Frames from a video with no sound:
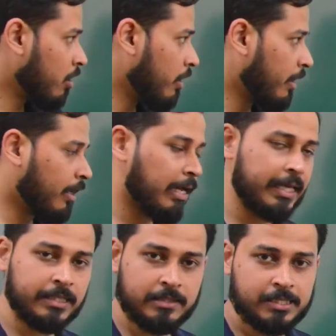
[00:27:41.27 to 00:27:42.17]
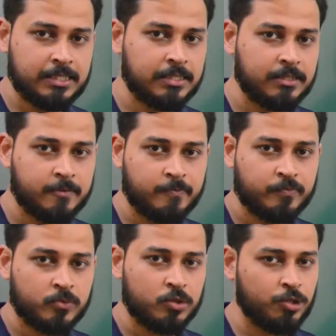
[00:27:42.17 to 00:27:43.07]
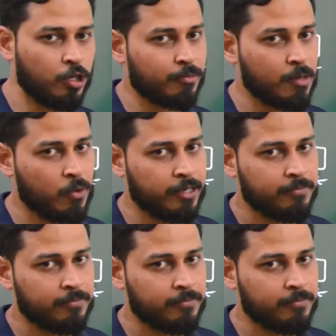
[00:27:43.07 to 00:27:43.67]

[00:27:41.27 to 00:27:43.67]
like this. You got my point?